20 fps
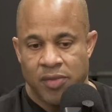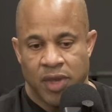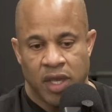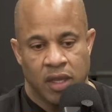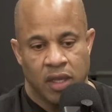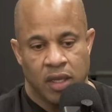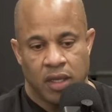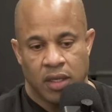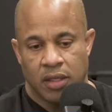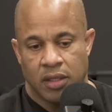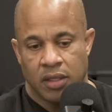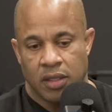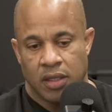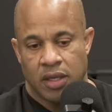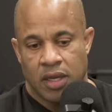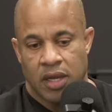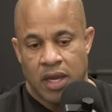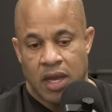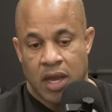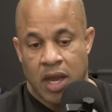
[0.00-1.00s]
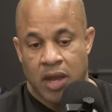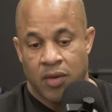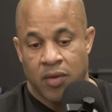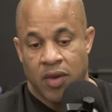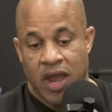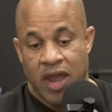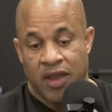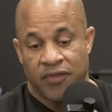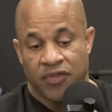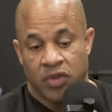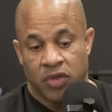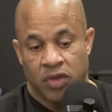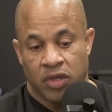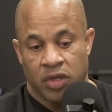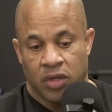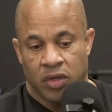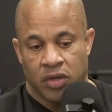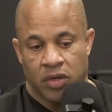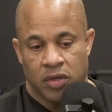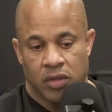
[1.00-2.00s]
mean, I would have to
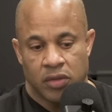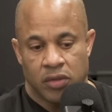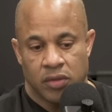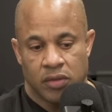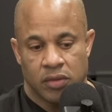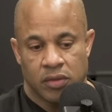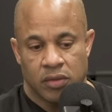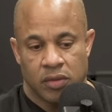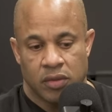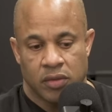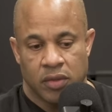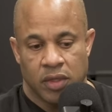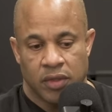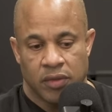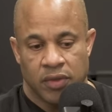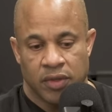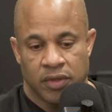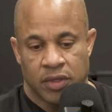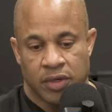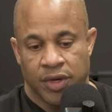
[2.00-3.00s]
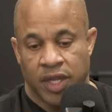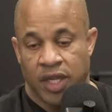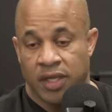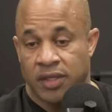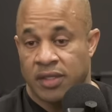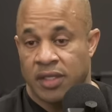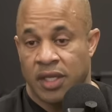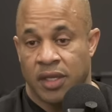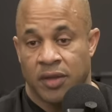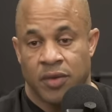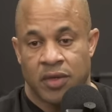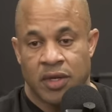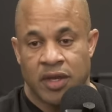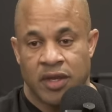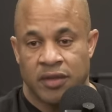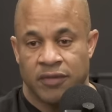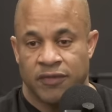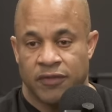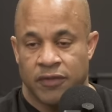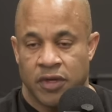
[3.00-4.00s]
go with creatine. When
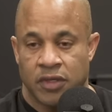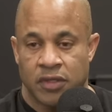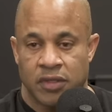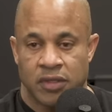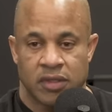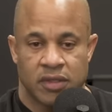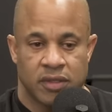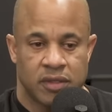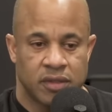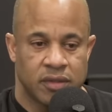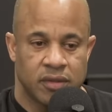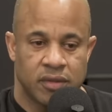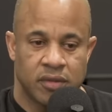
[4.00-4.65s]
I first